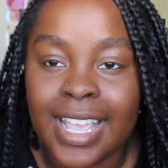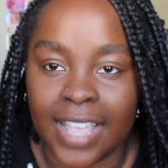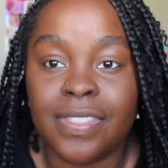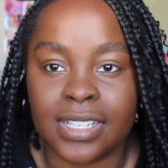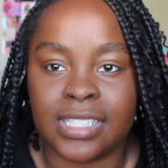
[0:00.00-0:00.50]

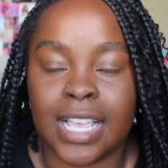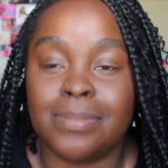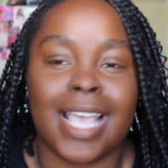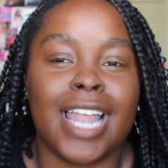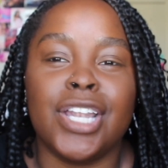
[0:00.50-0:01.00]
in The
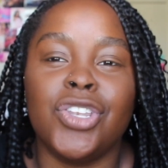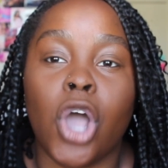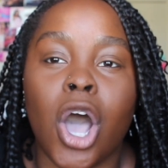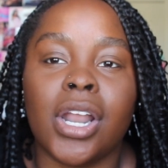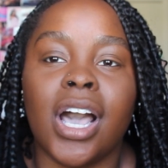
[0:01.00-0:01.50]
Sims and
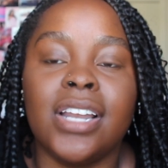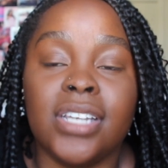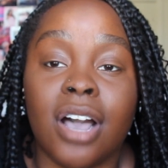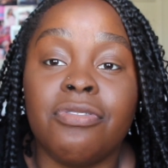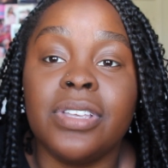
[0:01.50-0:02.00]
not
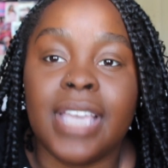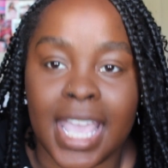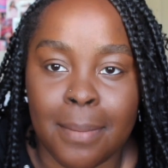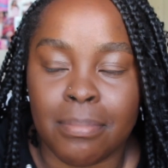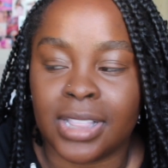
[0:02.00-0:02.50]
enough
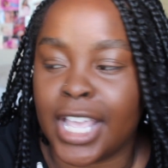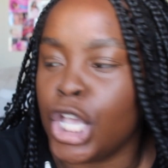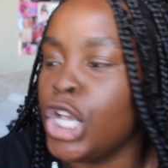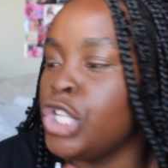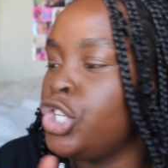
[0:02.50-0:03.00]
gameplay
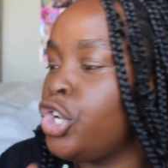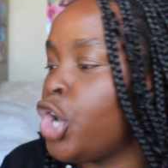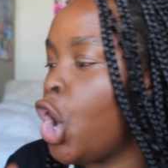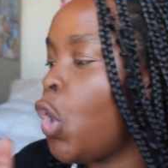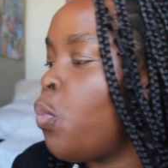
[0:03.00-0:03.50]
to
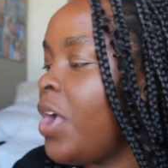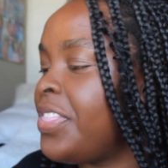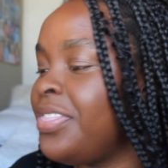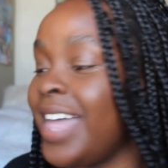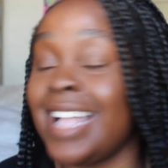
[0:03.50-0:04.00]
go
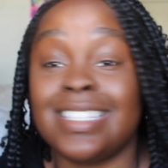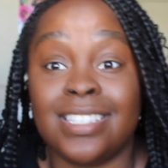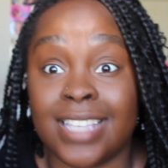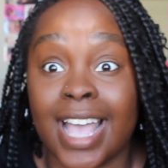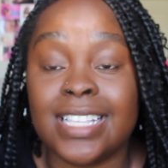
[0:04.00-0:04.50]
with that
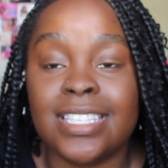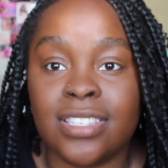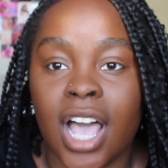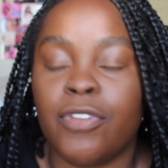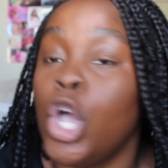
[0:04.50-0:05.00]
said
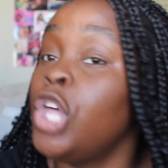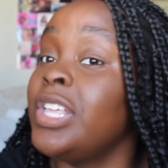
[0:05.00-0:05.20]
stuff.